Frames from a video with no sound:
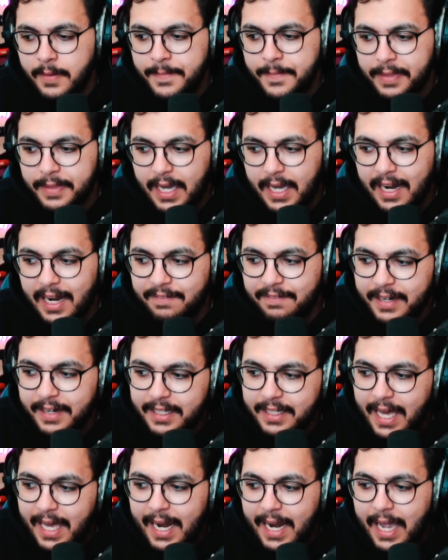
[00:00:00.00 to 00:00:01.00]
And I
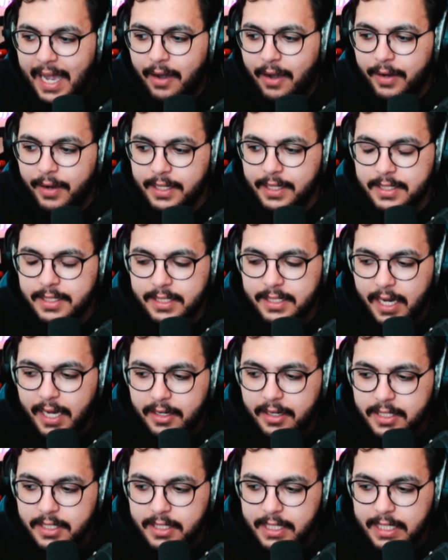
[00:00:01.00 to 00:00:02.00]
figured that out, and
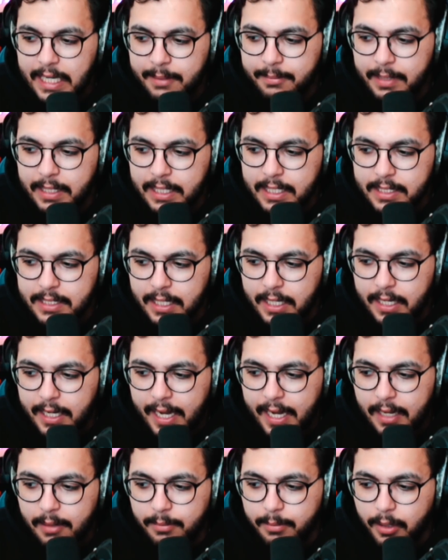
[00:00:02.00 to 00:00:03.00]
Scarce DM'd me and he said,
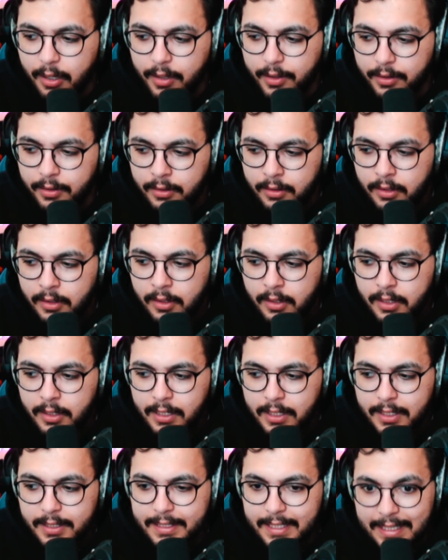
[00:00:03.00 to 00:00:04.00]
hey bro,
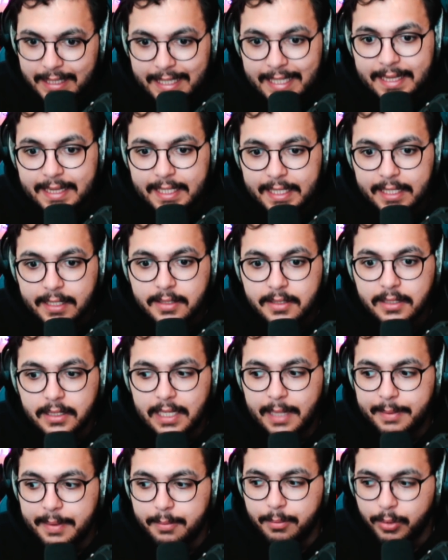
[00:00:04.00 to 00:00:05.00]
delete this,
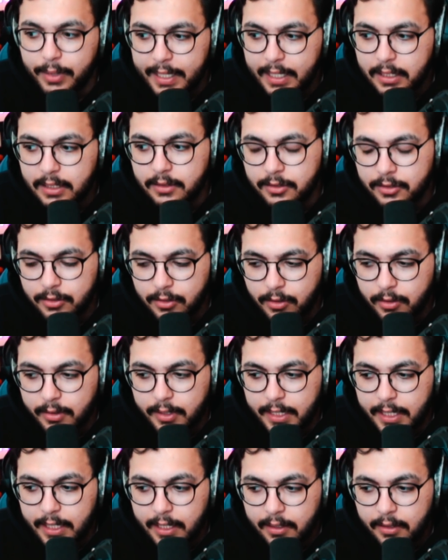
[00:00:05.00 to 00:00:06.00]
let me break the
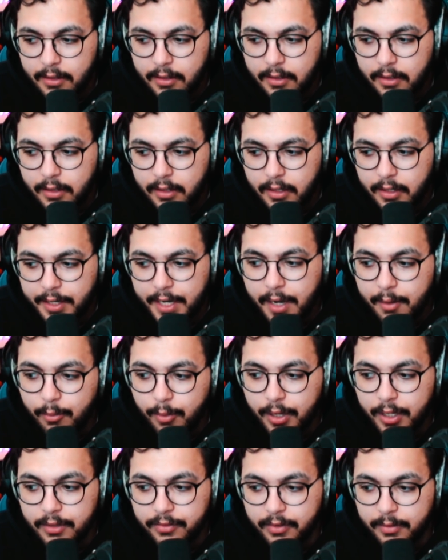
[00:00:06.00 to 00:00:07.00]
story, come
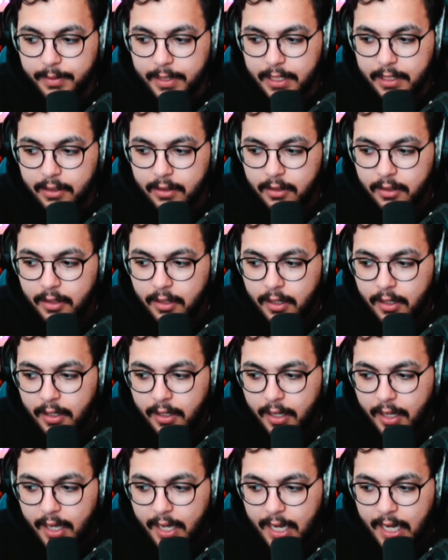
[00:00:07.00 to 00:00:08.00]
work for me.
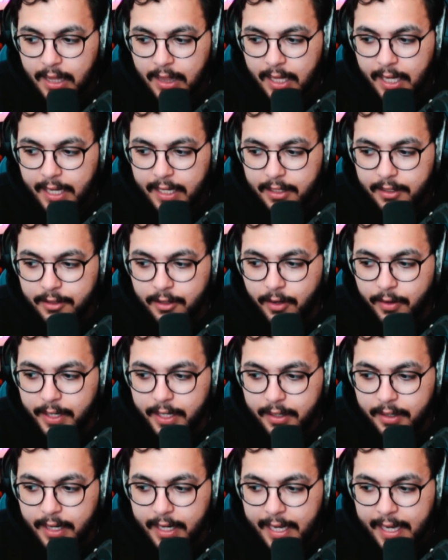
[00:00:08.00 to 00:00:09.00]
And like, you know,
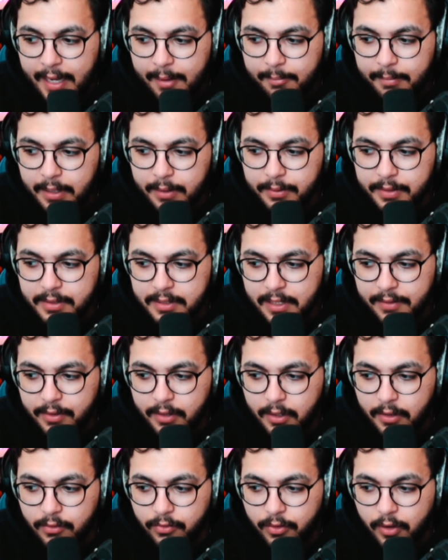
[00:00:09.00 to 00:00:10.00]
here I am, me with
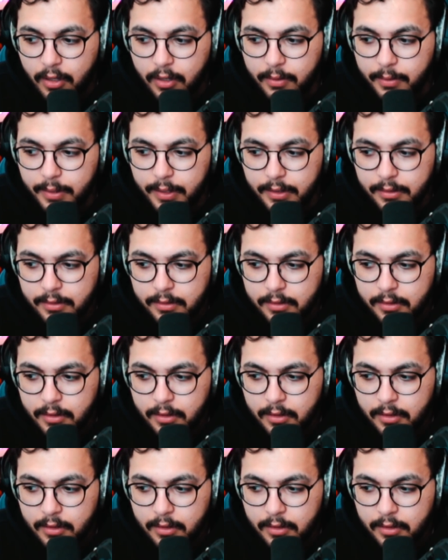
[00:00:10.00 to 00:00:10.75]
700 followers.